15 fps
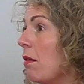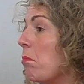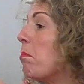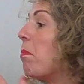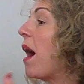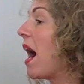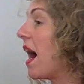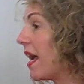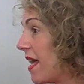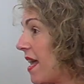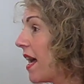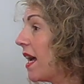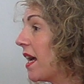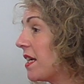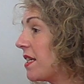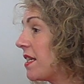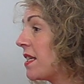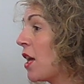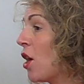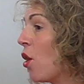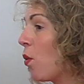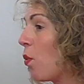
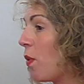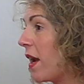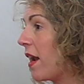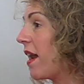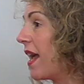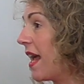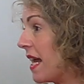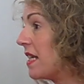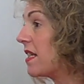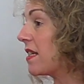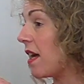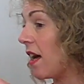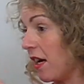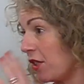bias where it is